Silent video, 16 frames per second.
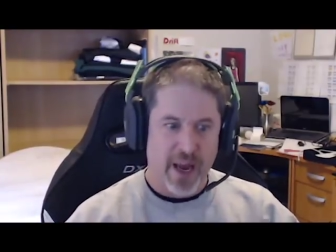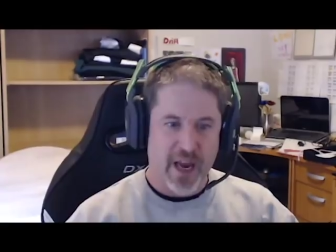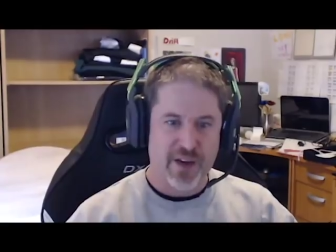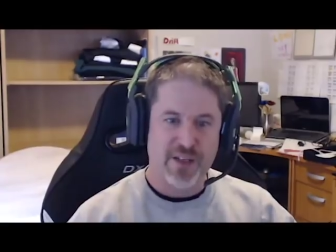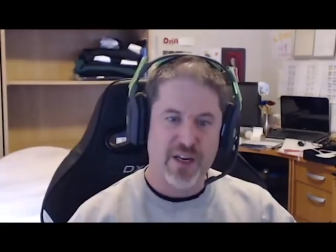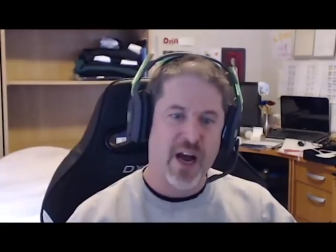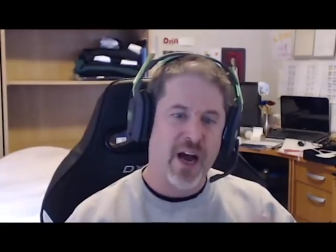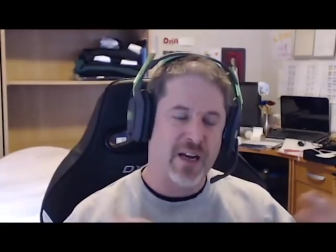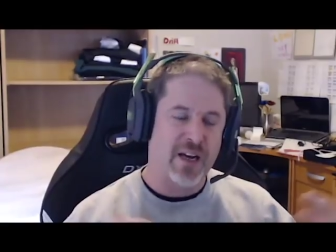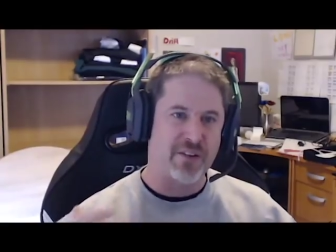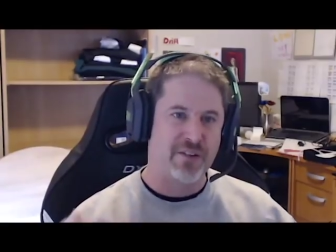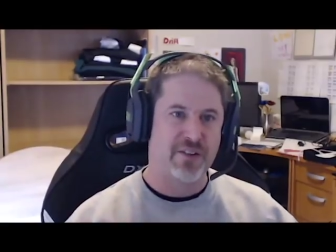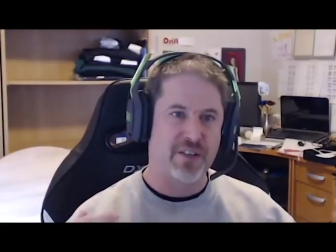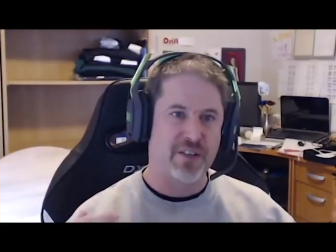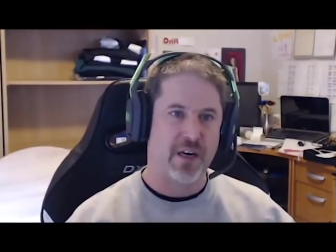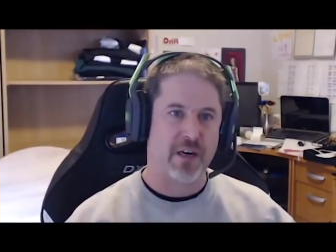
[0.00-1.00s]
He's not
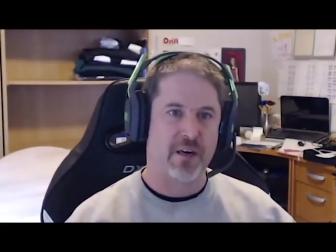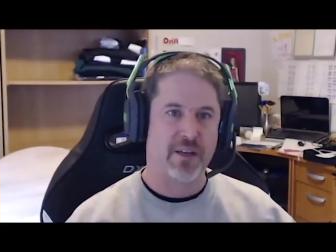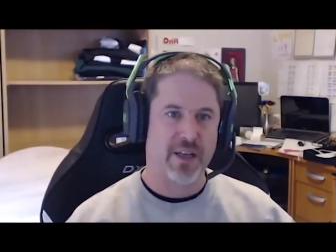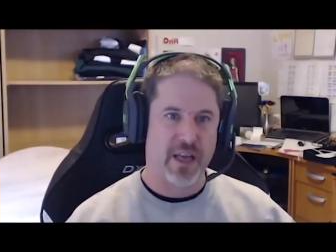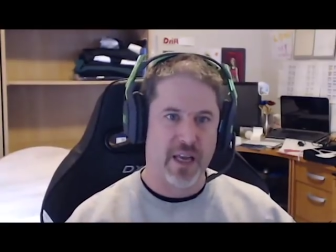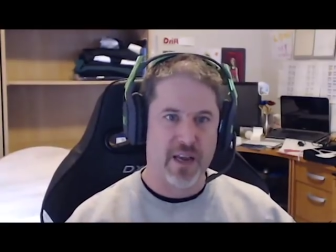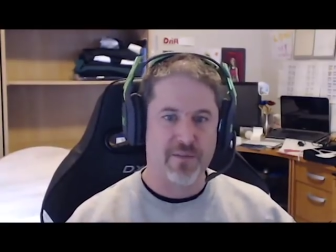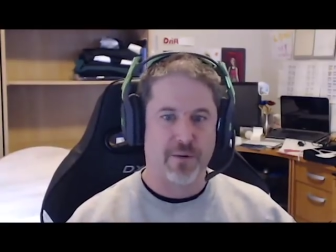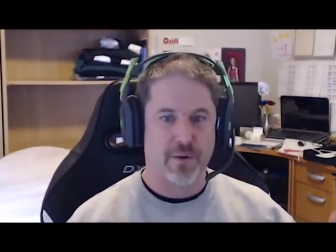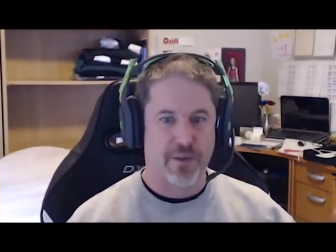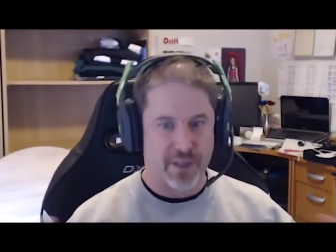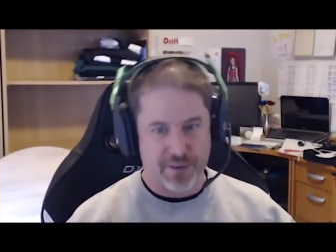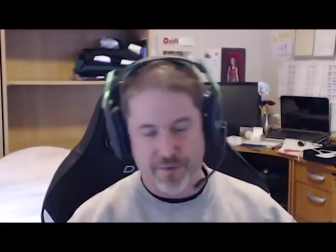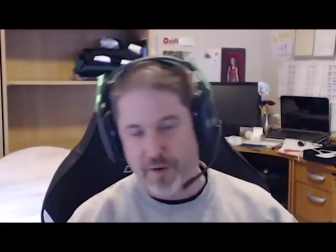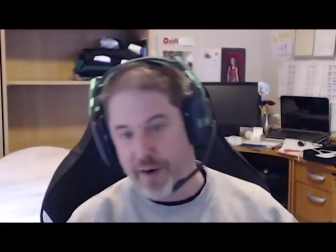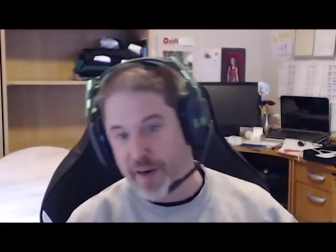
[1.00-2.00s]
necessarily evil,
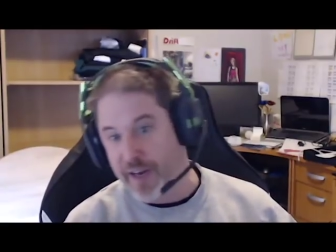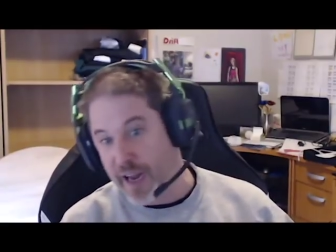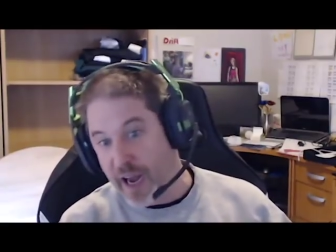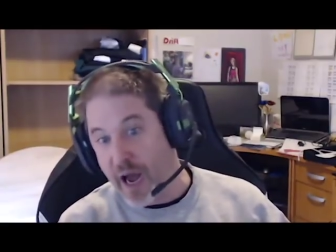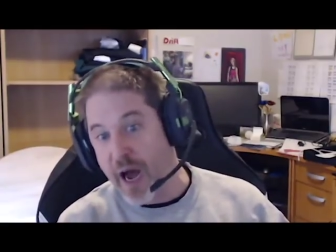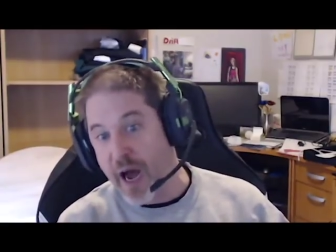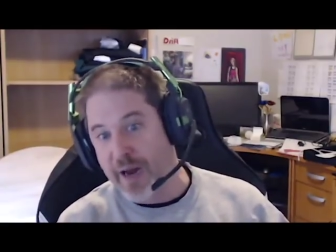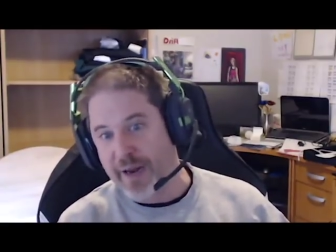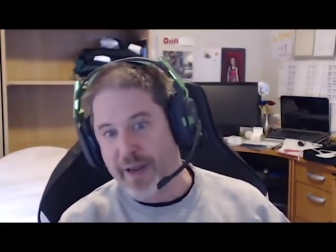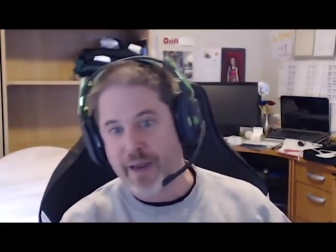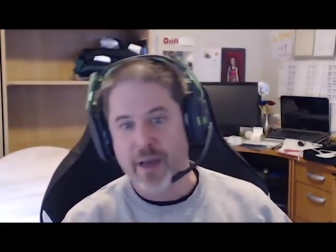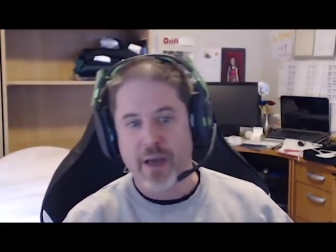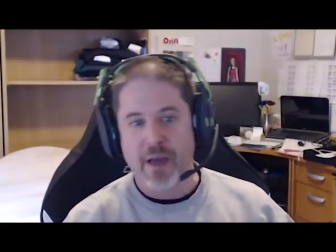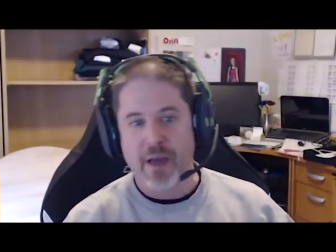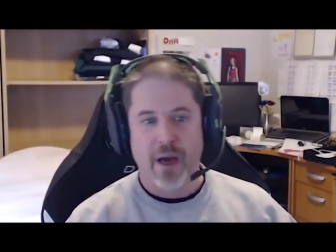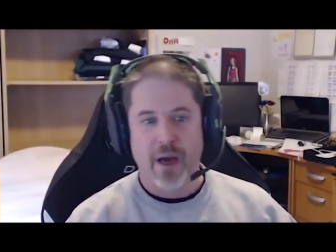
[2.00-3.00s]
he's very
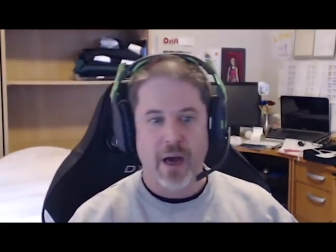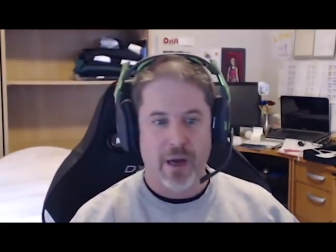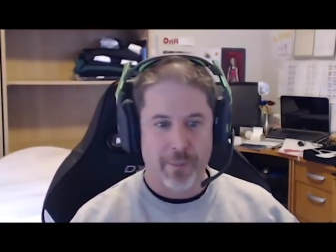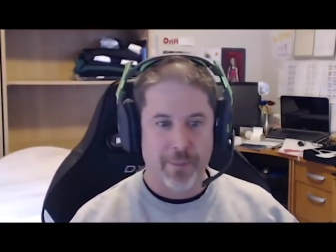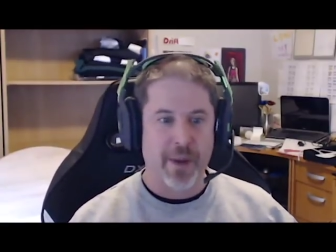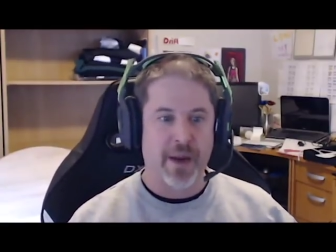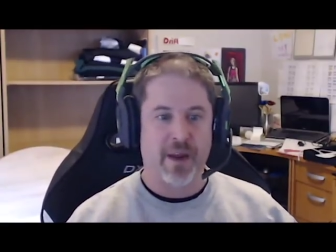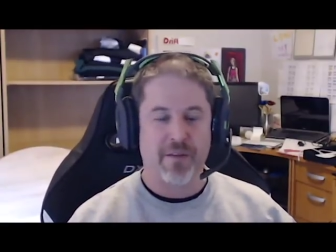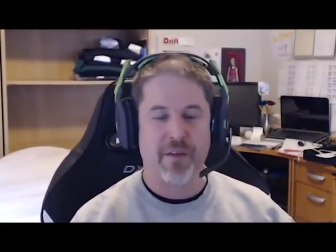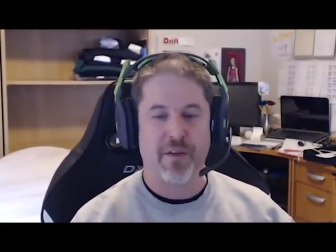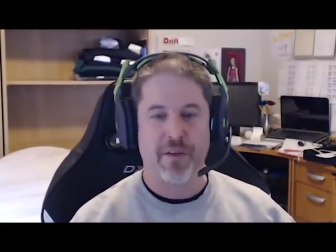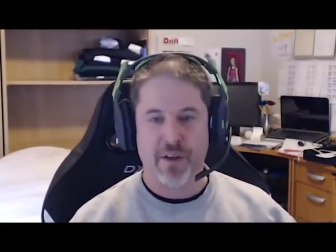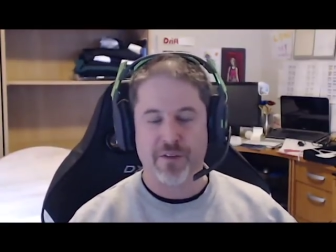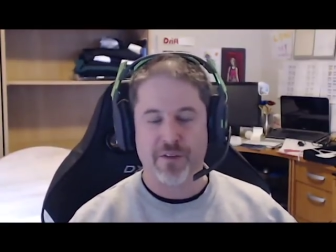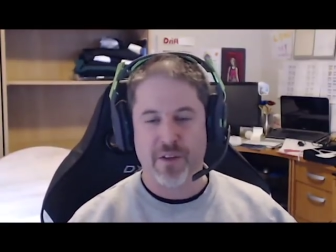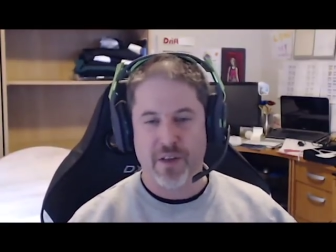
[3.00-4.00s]
chaotic. Uh, many of the
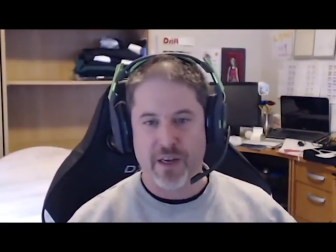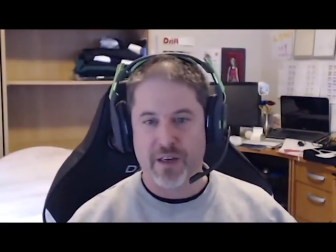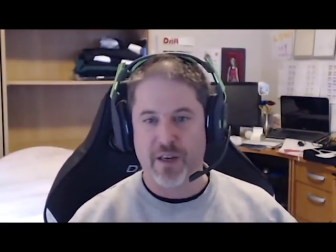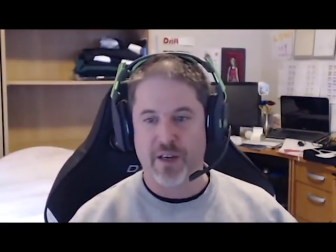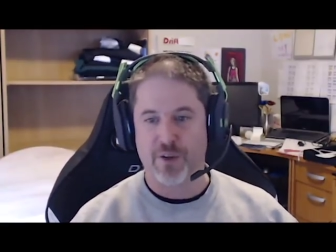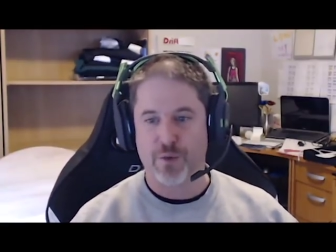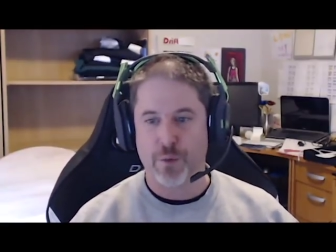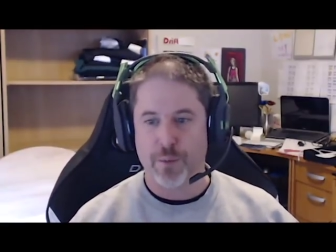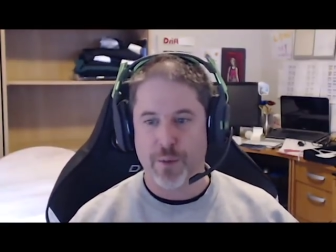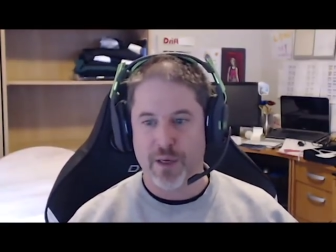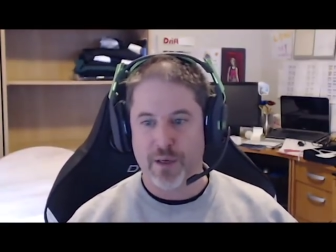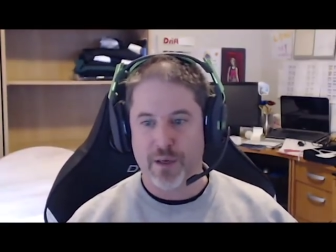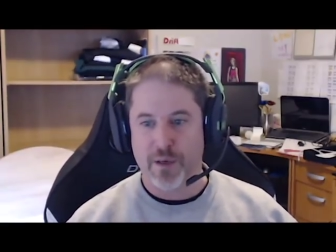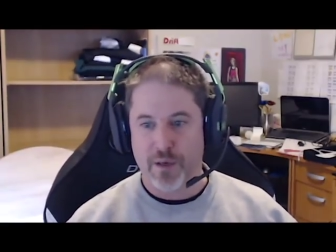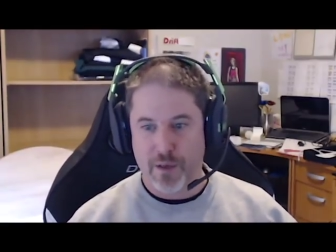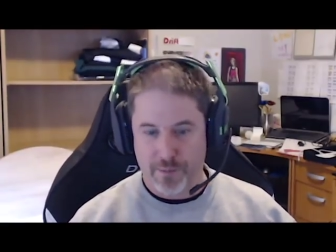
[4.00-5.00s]
things that he does would
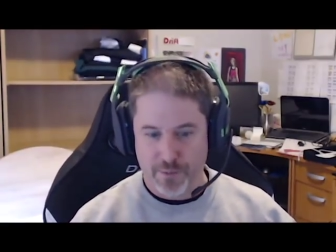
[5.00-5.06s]
be